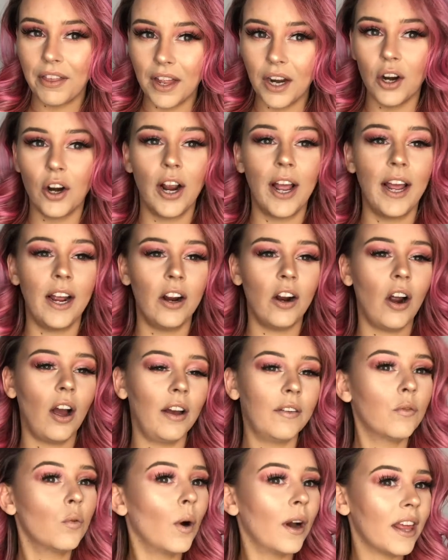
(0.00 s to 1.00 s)
thinner hair, I
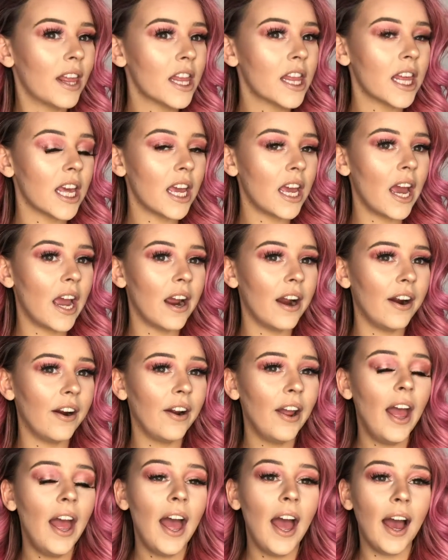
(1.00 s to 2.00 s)
have quite thick hair
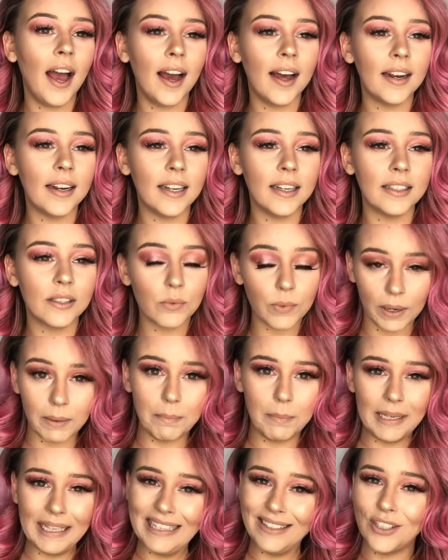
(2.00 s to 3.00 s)
and it's quite
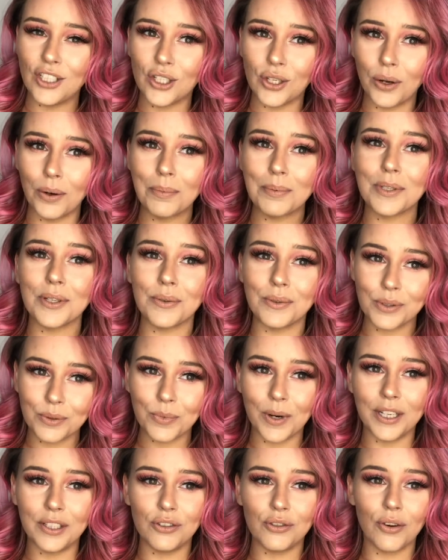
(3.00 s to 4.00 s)
bleached up, so it's
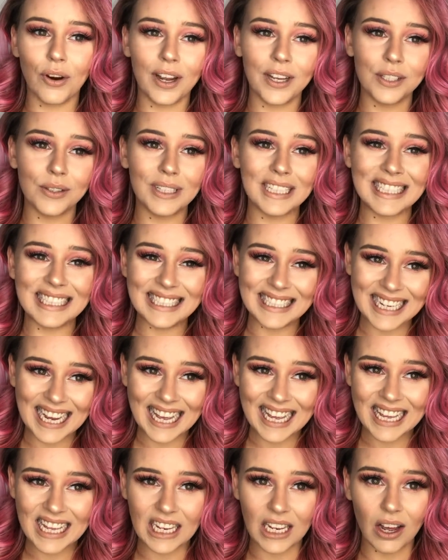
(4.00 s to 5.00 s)
quite dry, so it can
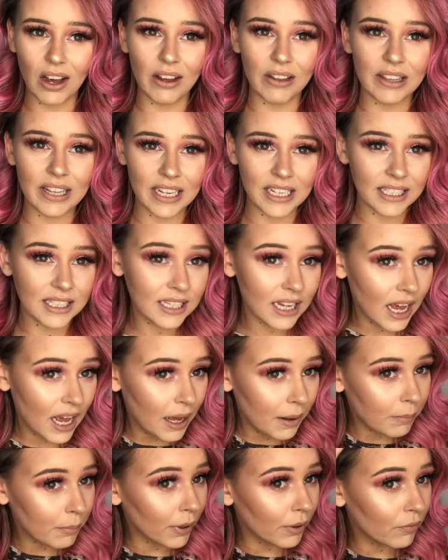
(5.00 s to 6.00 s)
take a lot of this.
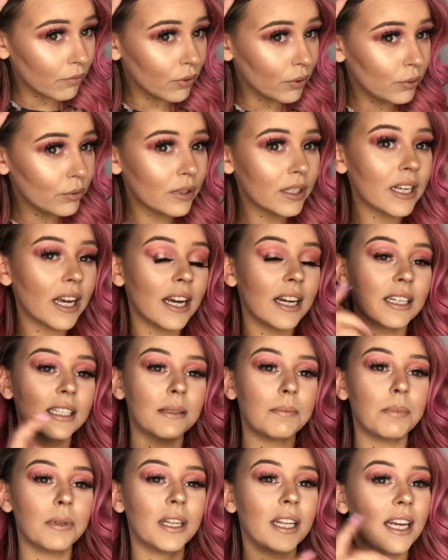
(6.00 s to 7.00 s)
My roots can't,
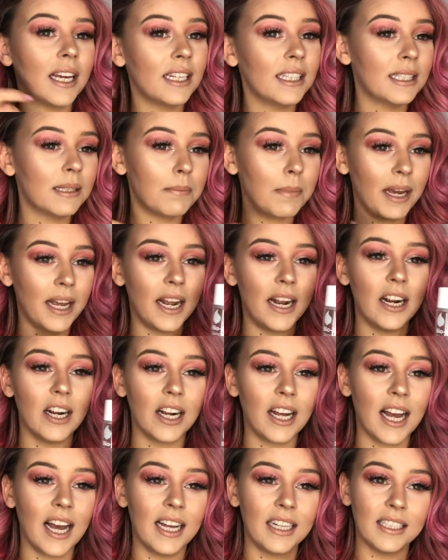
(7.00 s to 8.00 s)
but the ends of my hair
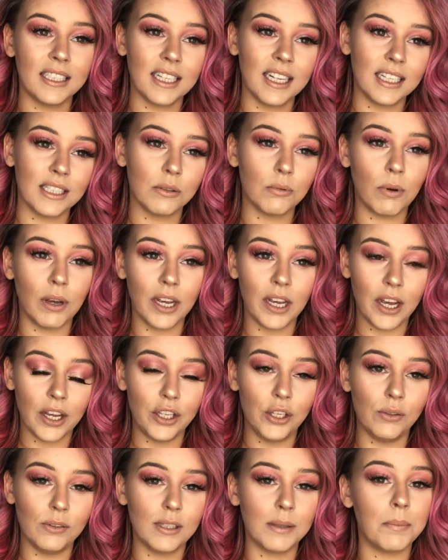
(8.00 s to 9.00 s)
can, so that's why I
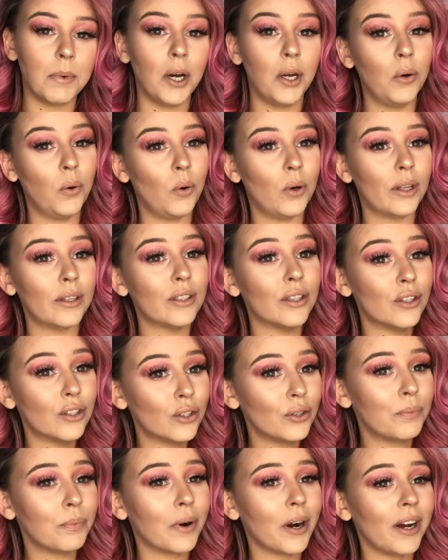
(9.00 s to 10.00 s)
use the bio oil, because it's
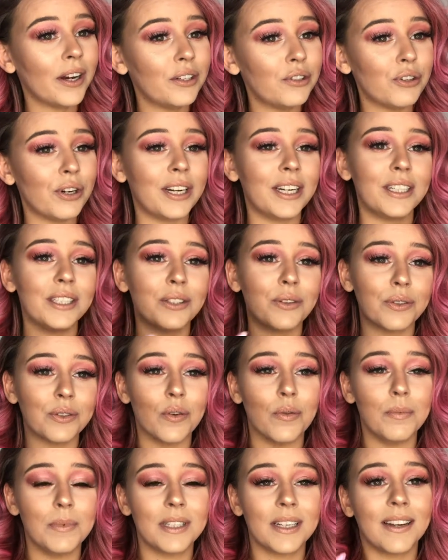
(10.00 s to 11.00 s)
super hydrating, so it's
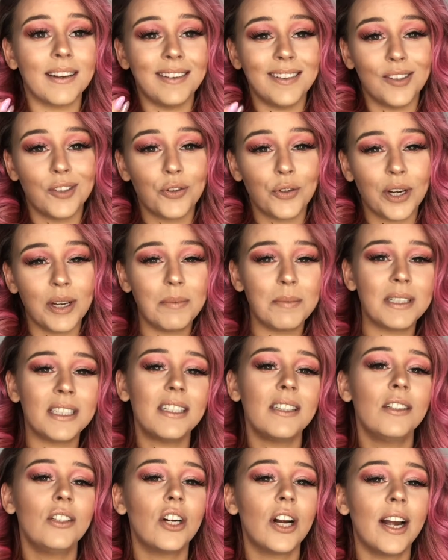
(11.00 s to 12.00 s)
almost like a little treatment
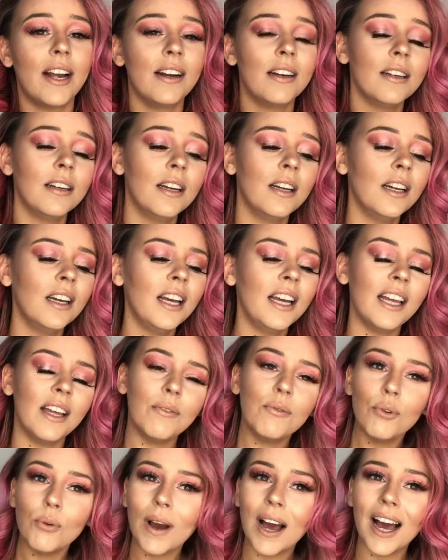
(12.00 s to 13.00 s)
in your hair.
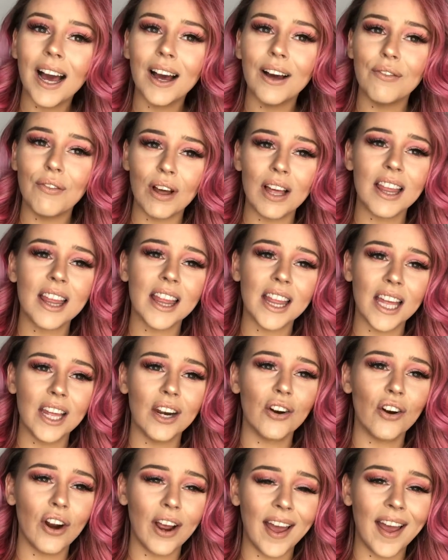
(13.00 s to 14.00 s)
If you have a
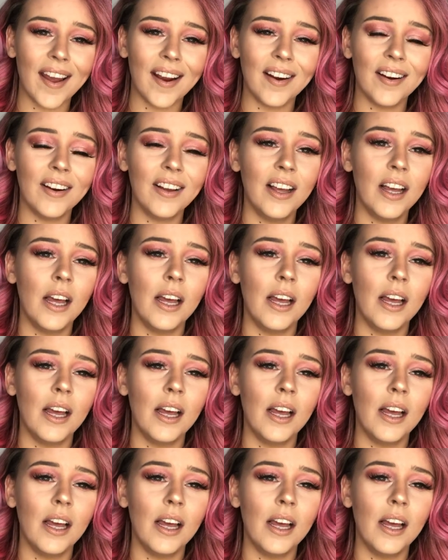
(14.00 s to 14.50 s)
thinner hair,